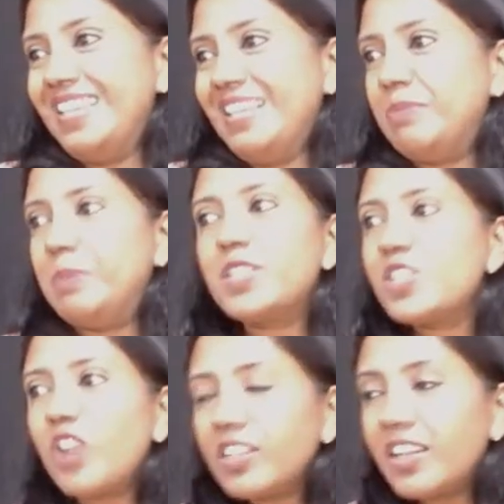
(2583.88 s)
maybe it's
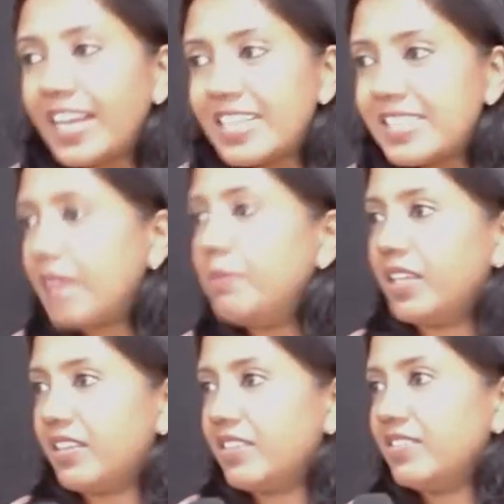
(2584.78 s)
not the right
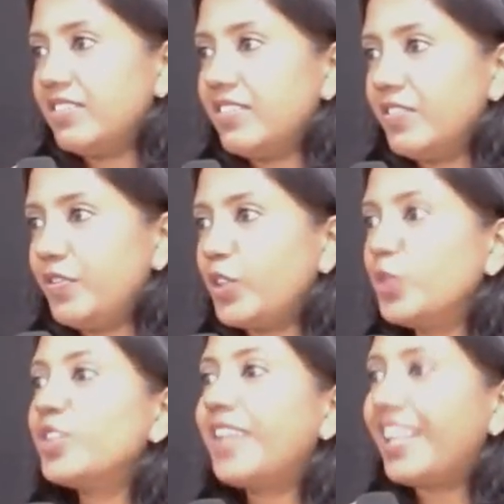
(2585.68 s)
timing for you
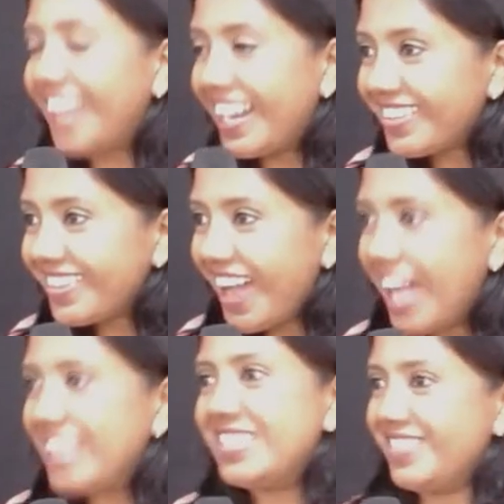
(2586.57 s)
to get that
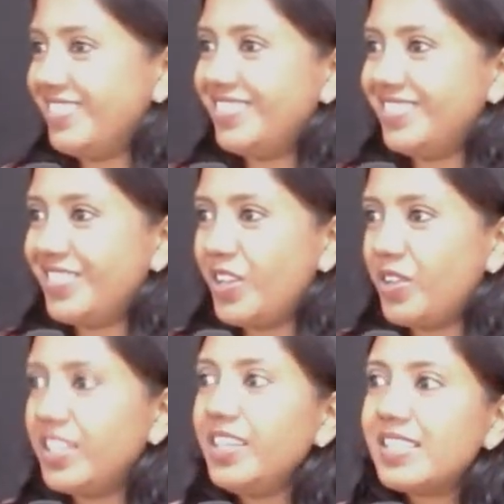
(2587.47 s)
answer Okay.